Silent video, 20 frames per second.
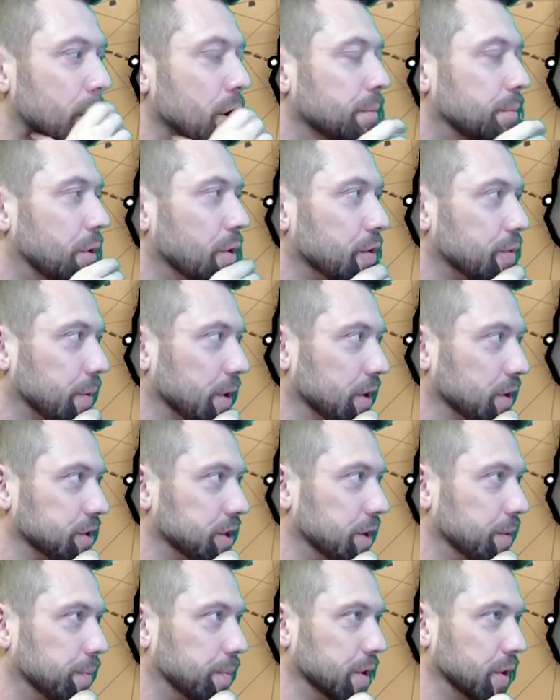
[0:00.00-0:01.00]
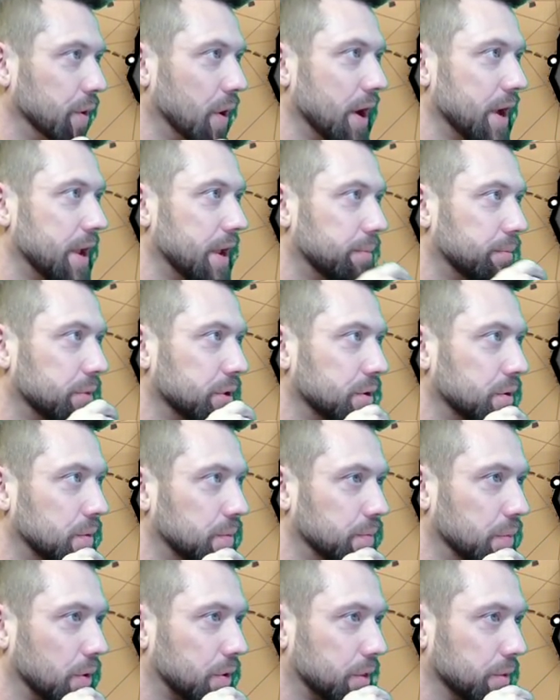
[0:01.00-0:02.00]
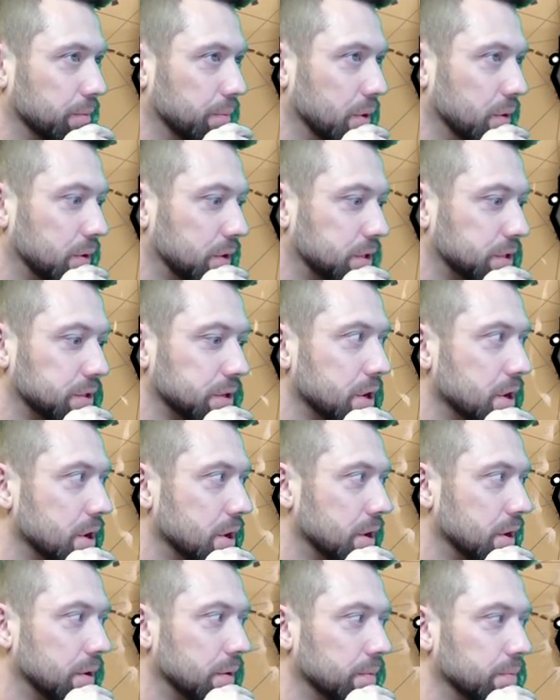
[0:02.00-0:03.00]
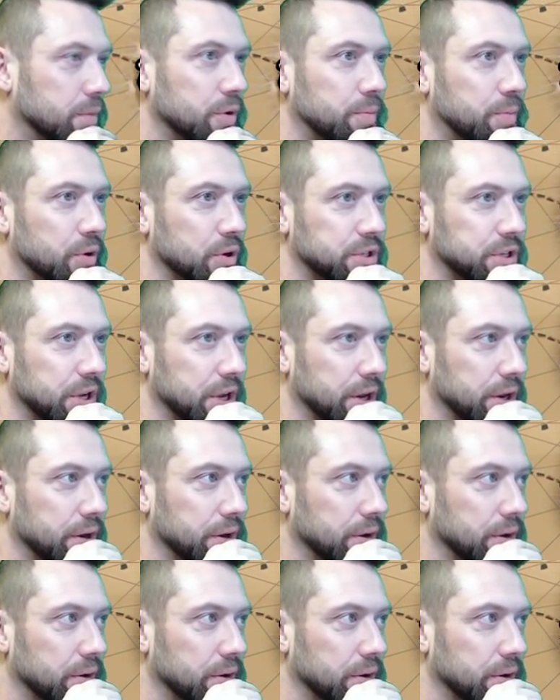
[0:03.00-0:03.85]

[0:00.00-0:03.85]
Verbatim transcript: Both players hit blue. I hit blue, broke their bonus. Blue puts in